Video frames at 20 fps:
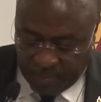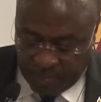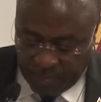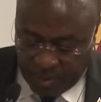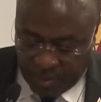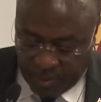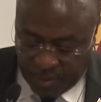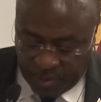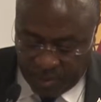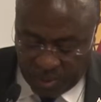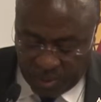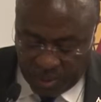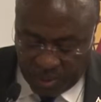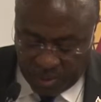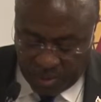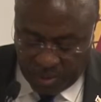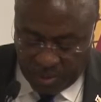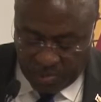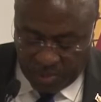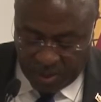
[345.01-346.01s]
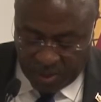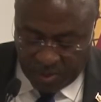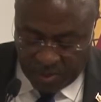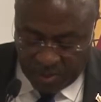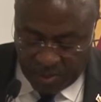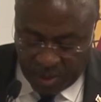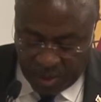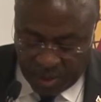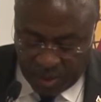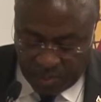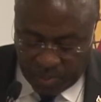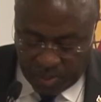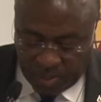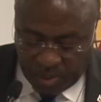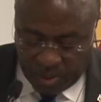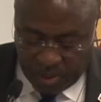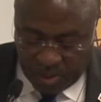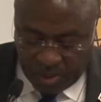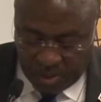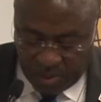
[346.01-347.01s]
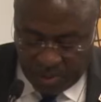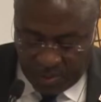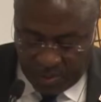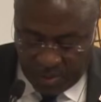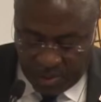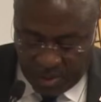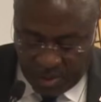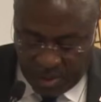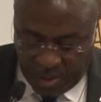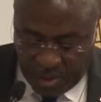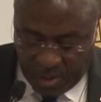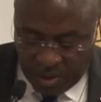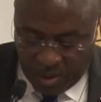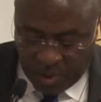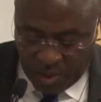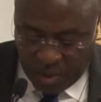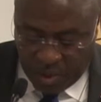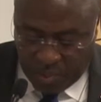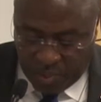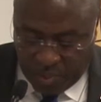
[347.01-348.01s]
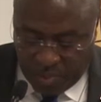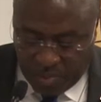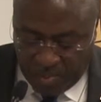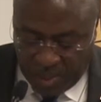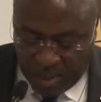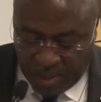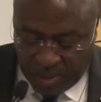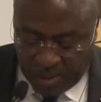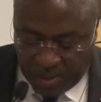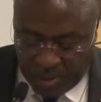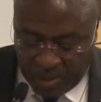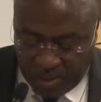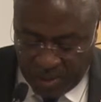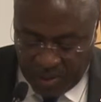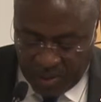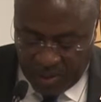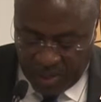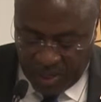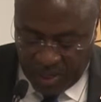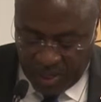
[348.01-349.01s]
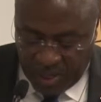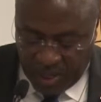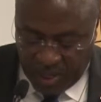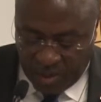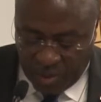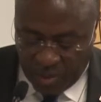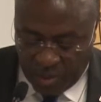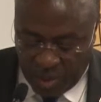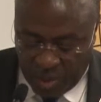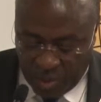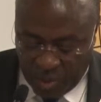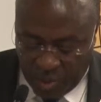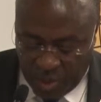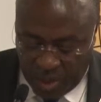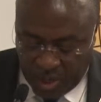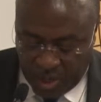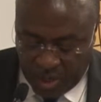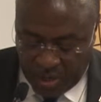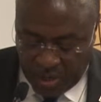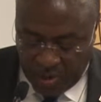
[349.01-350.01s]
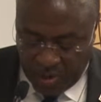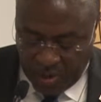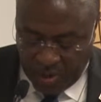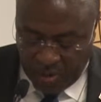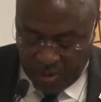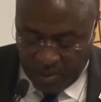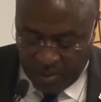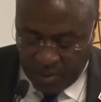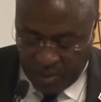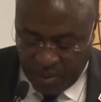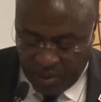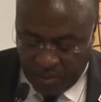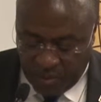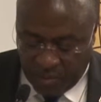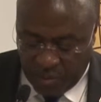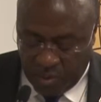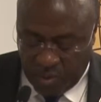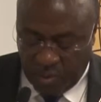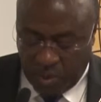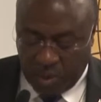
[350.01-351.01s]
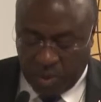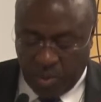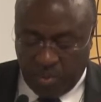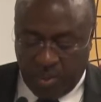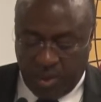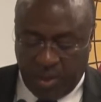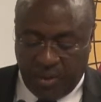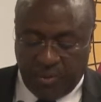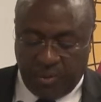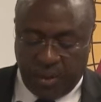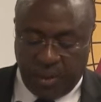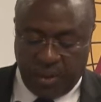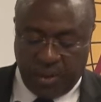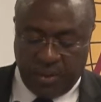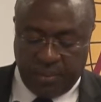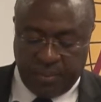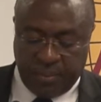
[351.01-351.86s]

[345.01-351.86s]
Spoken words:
peaceful settlement of disputes, compromise, and win-win for mutual benefit.